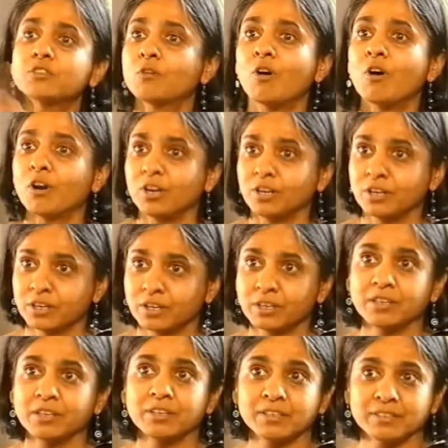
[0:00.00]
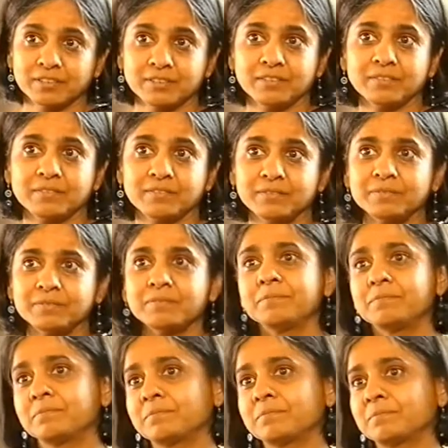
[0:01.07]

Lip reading: So you're saying to Ratan Tata, it's